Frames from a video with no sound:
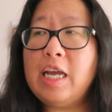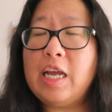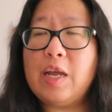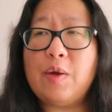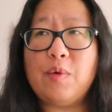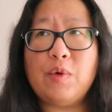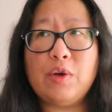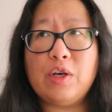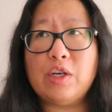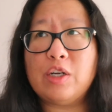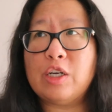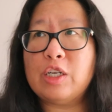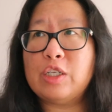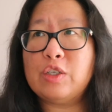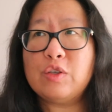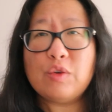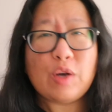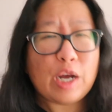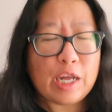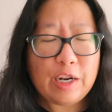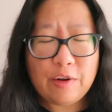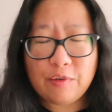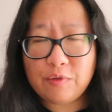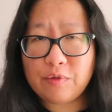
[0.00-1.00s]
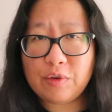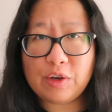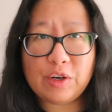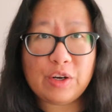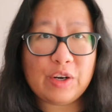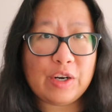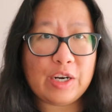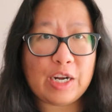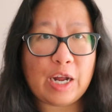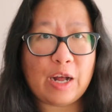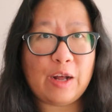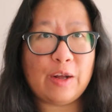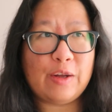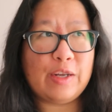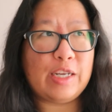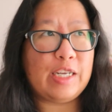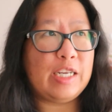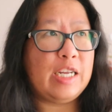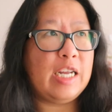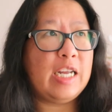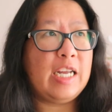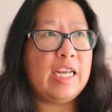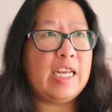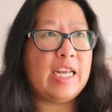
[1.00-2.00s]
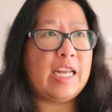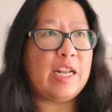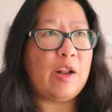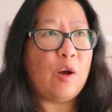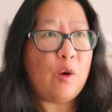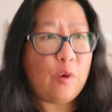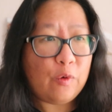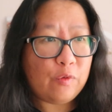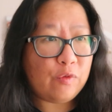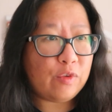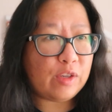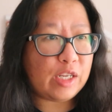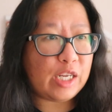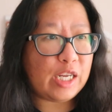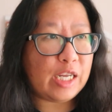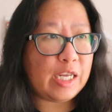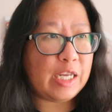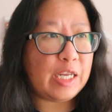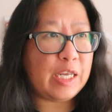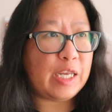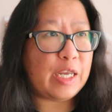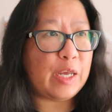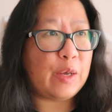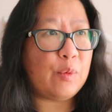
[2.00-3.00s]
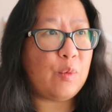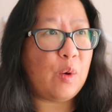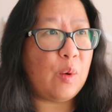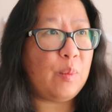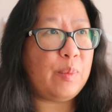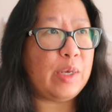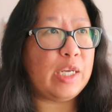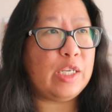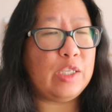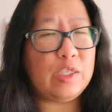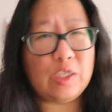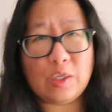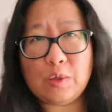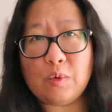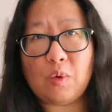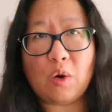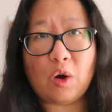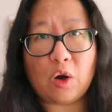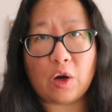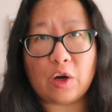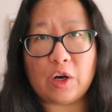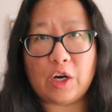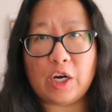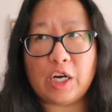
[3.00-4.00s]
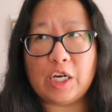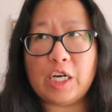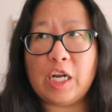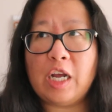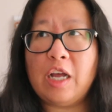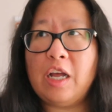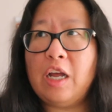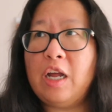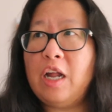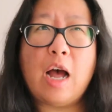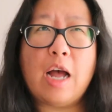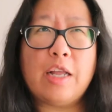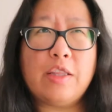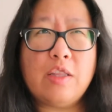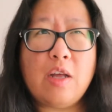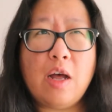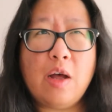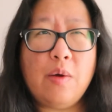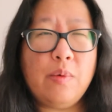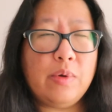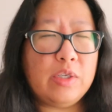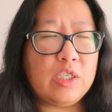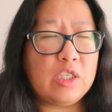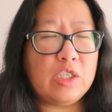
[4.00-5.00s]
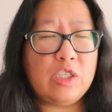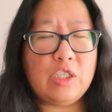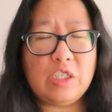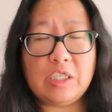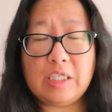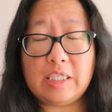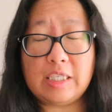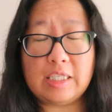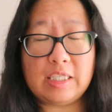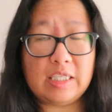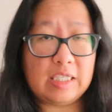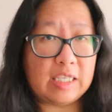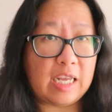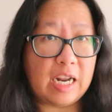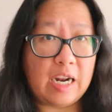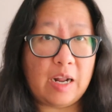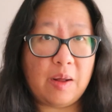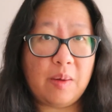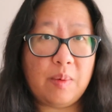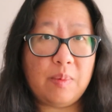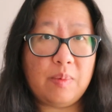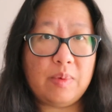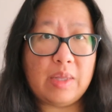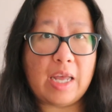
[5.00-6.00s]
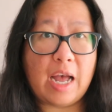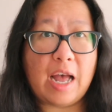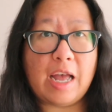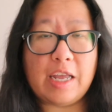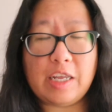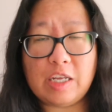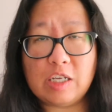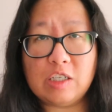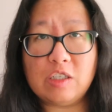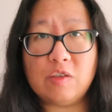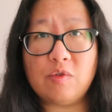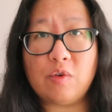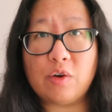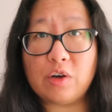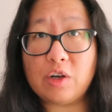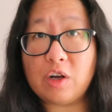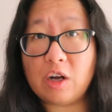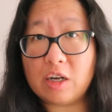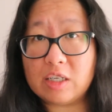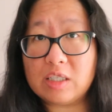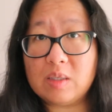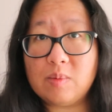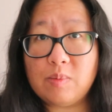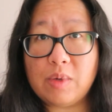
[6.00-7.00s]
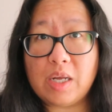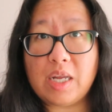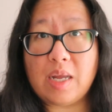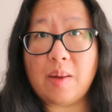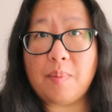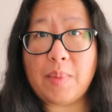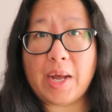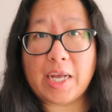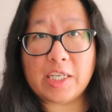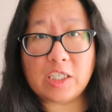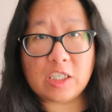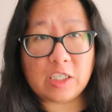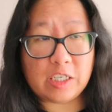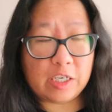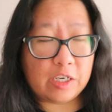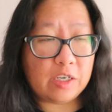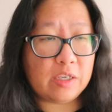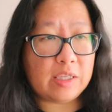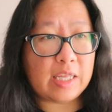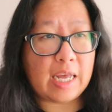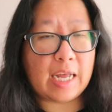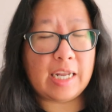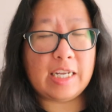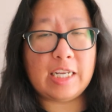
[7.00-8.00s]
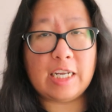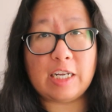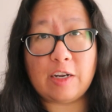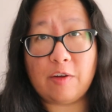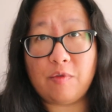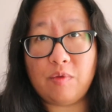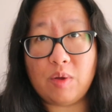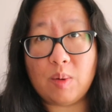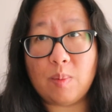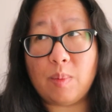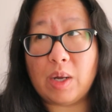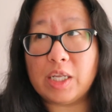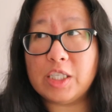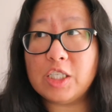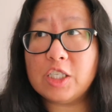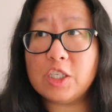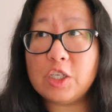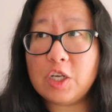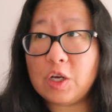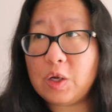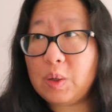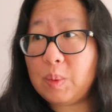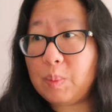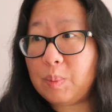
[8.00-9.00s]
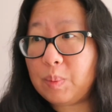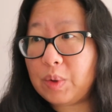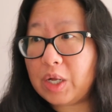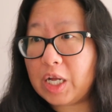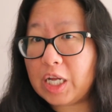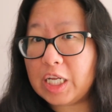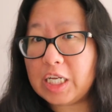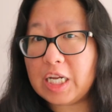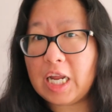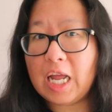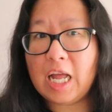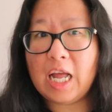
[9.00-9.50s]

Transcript: and we're going to try to figure it out, and hopefully it won't be too hard. I thought I would just use the setup that I used for Cosplay Imagineer that I did a few months ago, but